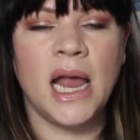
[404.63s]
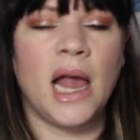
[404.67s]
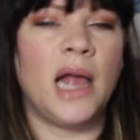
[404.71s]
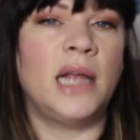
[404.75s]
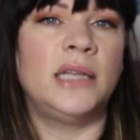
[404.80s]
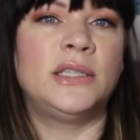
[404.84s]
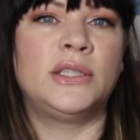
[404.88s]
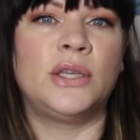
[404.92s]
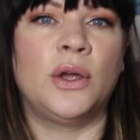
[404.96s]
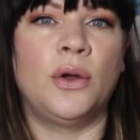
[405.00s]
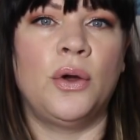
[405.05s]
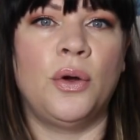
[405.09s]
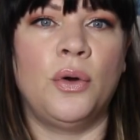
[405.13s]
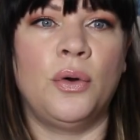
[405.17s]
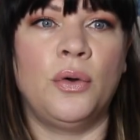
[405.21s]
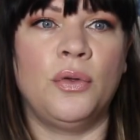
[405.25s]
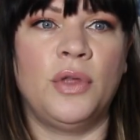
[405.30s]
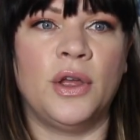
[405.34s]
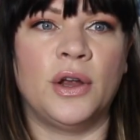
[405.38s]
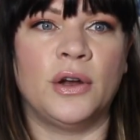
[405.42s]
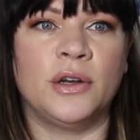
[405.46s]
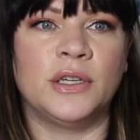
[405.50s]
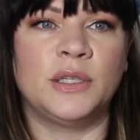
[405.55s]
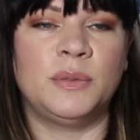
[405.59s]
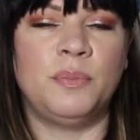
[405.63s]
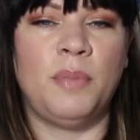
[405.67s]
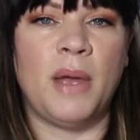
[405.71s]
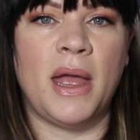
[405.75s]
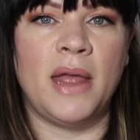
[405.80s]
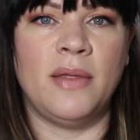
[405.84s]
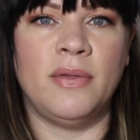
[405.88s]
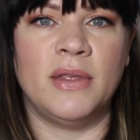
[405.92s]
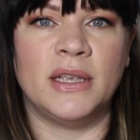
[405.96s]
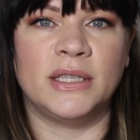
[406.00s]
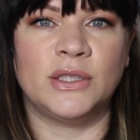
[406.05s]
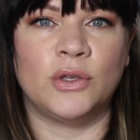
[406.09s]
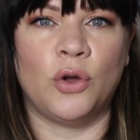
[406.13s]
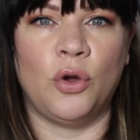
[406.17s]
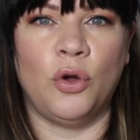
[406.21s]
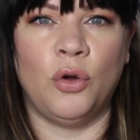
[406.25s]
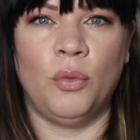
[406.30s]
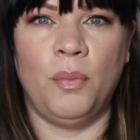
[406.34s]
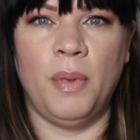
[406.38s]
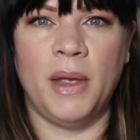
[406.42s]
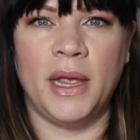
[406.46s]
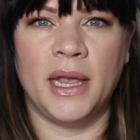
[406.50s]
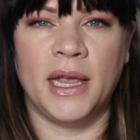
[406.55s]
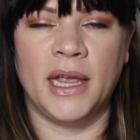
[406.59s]
And so there's been this
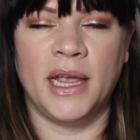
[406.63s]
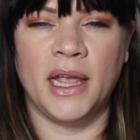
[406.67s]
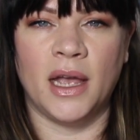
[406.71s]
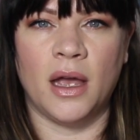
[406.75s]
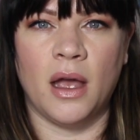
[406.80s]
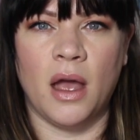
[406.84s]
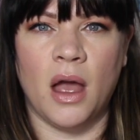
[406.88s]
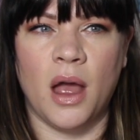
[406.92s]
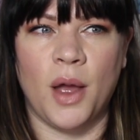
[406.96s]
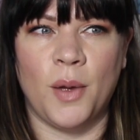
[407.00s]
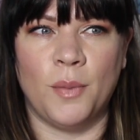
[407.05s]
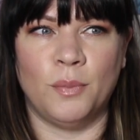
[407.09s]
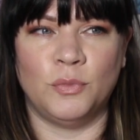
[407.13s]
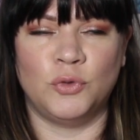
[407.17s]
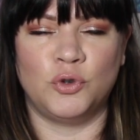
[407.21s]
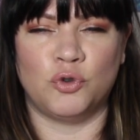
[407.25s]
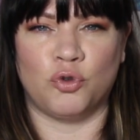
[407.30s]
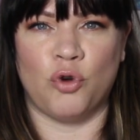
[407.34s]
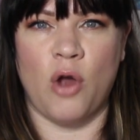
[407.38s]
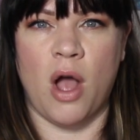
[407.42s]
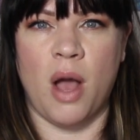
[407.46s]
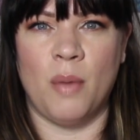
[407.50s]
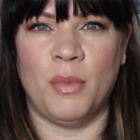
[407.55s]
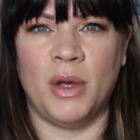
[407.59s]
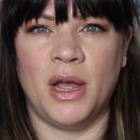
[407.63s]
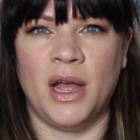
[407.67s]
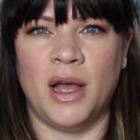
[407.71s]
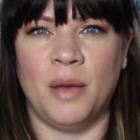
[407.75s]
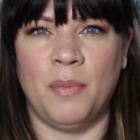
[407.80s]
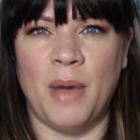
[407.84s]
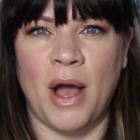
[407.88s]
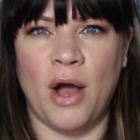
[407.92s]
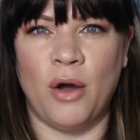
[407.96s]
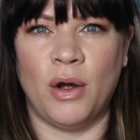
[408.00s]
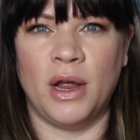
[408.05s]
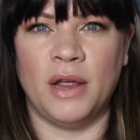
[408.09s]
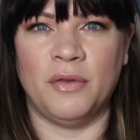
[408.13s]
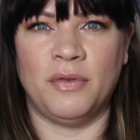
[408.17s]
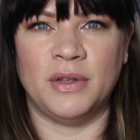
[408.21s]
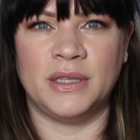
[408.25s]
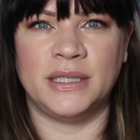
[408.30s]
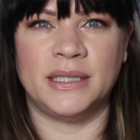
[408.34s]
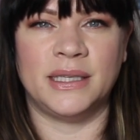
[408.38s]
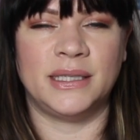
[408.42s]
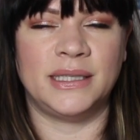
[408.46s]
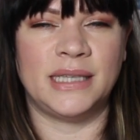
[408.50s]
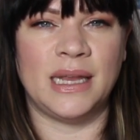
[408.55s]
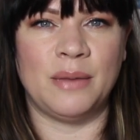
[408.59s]
whole big drama about if
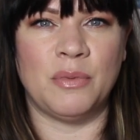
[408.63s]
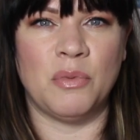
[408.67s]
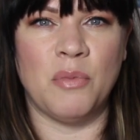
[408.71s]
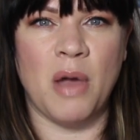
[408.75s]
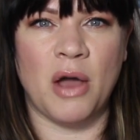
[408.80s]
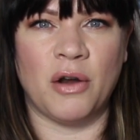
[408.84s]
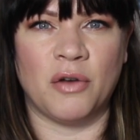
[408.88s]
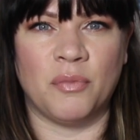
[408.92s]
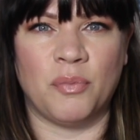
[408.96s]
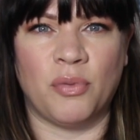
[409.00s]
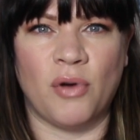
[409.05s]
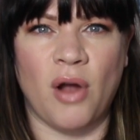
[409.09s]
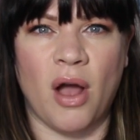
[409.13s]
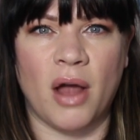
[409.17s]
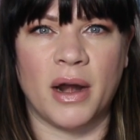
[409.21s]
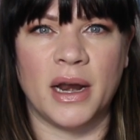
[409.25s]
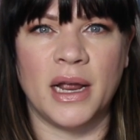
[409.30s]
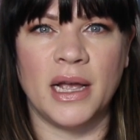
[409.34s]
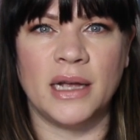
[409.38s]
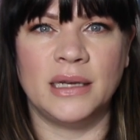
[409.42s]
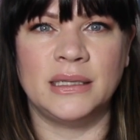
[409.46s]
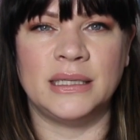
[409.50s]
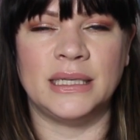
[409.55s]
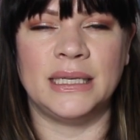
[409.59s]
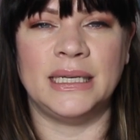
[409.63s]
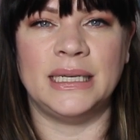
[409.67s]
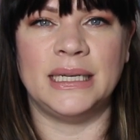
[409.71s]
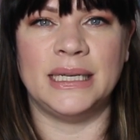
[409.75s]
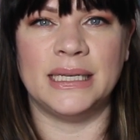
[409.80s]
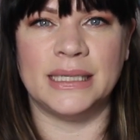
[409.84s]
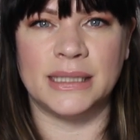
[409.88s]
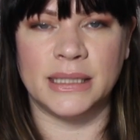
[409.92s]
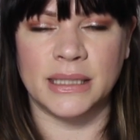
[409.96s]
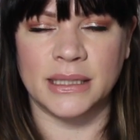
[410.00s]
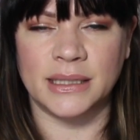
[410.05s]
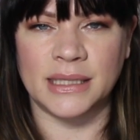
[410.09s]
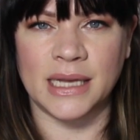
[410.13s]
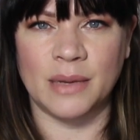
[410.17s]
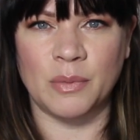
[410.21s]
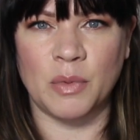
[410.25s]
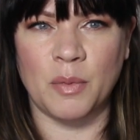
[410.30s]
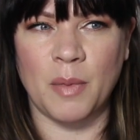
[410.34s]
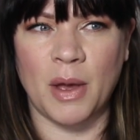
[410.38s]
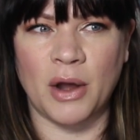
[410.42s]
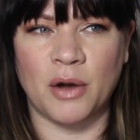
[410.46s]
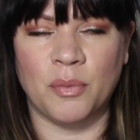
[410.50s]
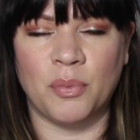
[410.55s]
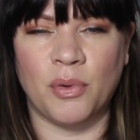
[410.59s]
it's the same amount of product. It is the same
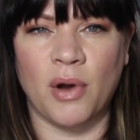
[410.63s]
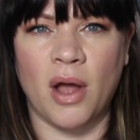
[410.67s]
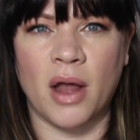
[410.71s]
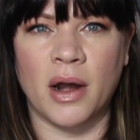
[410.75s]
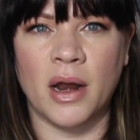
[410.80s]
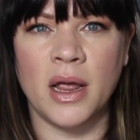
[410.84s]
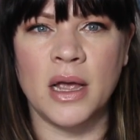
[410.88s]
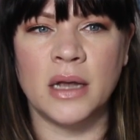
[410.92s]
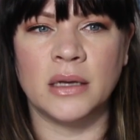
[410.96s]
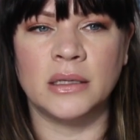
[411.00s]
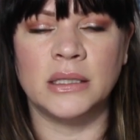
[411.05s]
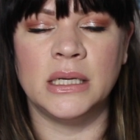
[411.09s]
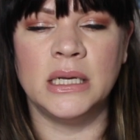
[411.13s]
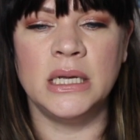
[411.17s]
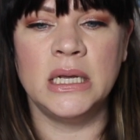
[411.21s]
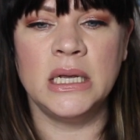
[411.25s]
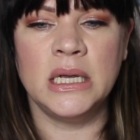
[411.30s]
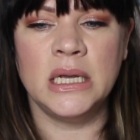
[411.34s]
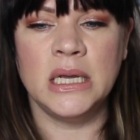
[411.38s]
amount of product.